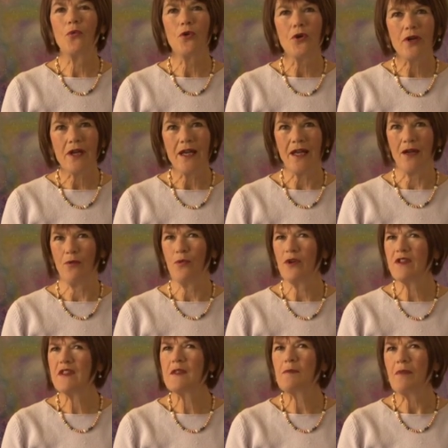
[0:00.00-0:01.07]
working
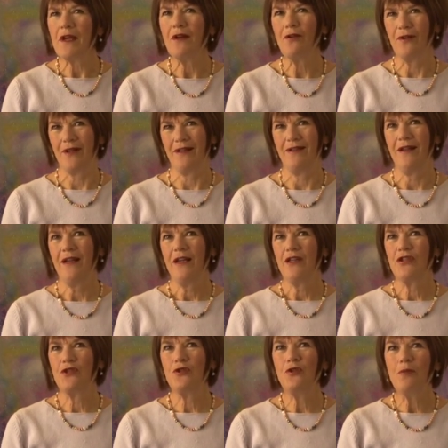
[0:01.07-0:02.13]
with spirit
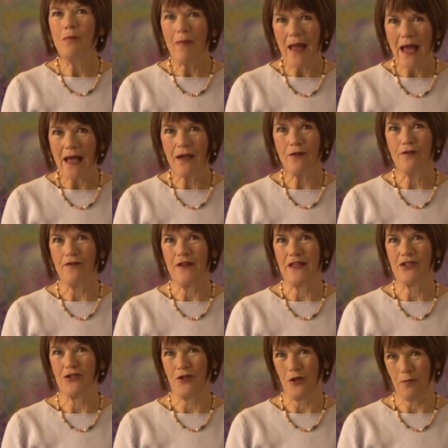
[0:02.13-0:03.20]
to
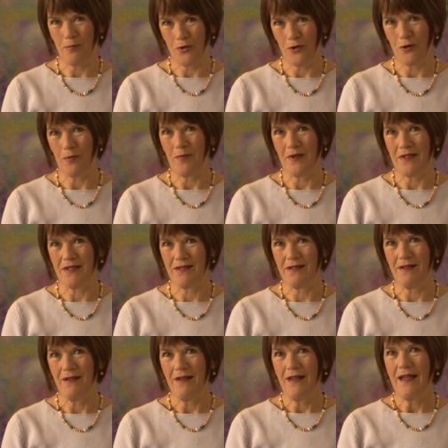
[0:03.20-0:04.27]
manifest our
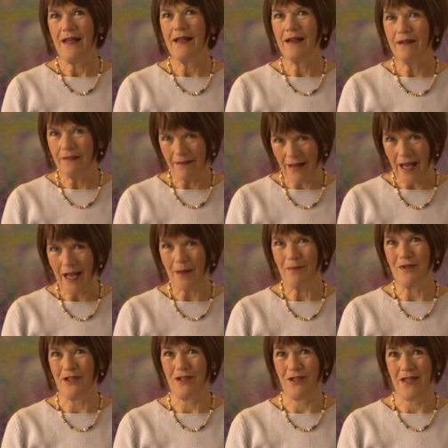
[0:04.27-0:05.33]
purpose in
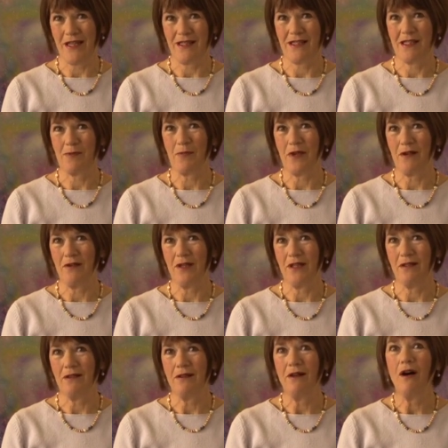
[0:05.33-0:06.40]
alignment to that
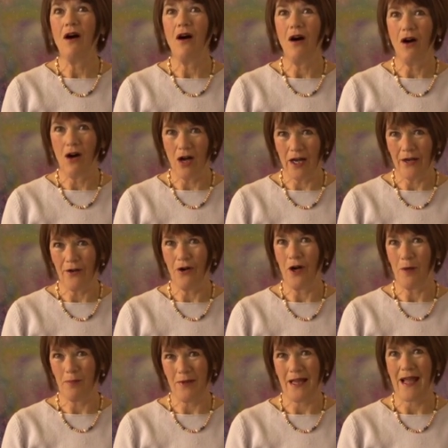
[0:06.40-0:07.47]
spirit on
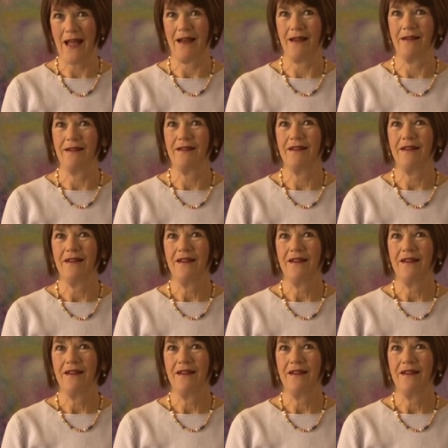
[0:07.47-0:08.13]
our planet.